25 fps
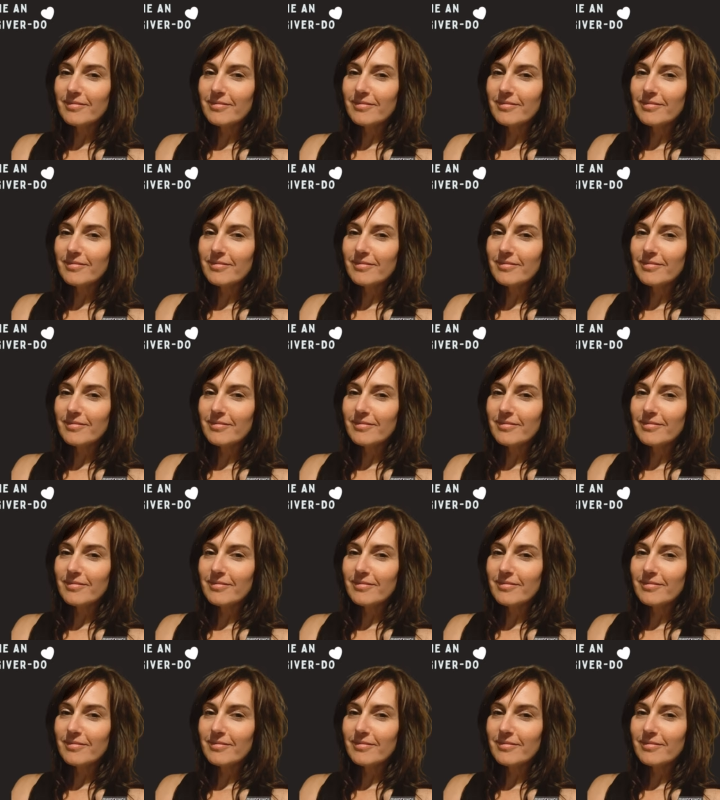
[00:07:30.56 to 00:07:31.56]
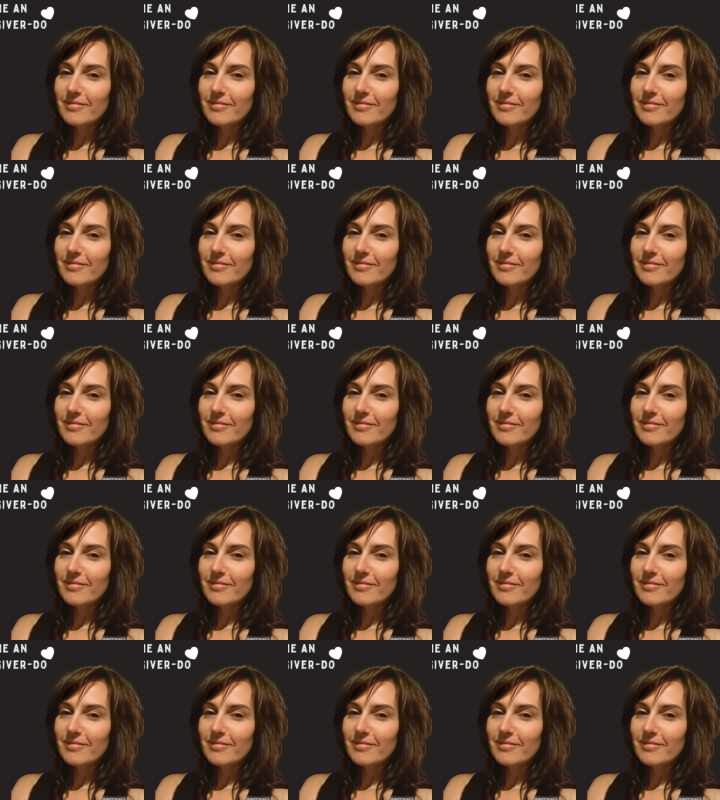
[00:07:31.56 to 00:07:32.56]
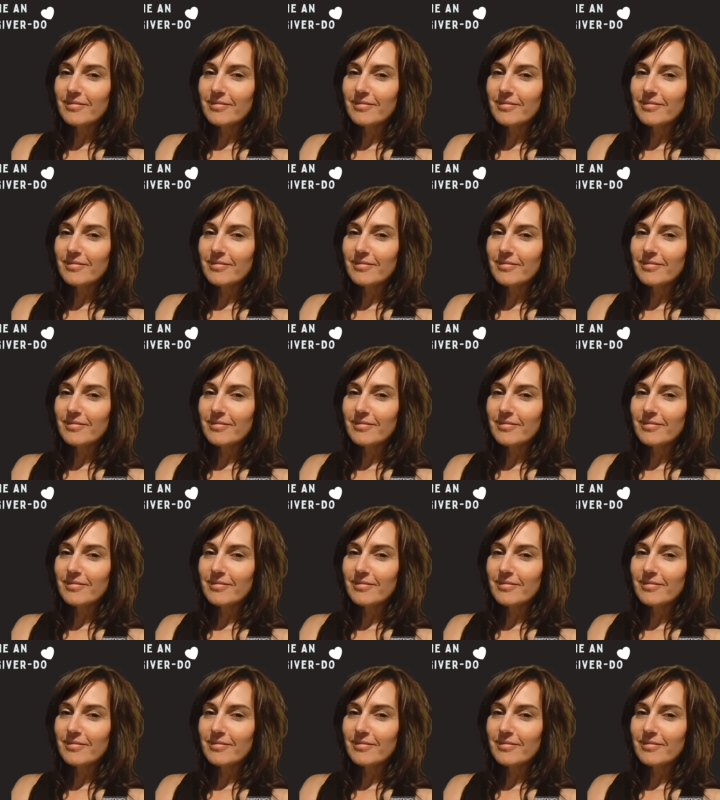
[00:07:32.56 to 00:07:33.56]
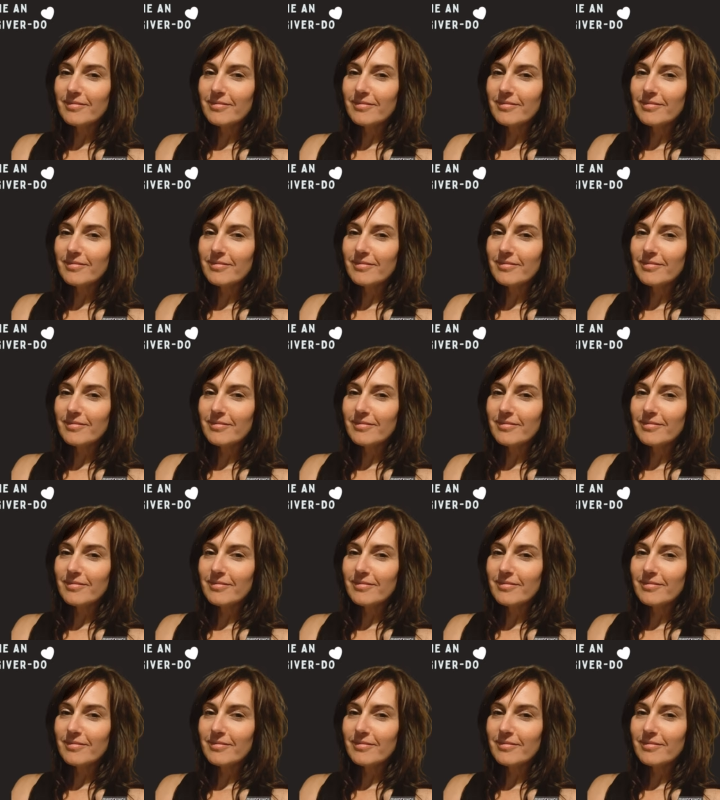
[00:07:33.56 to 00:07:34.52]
This is a still picture; no speech is visible.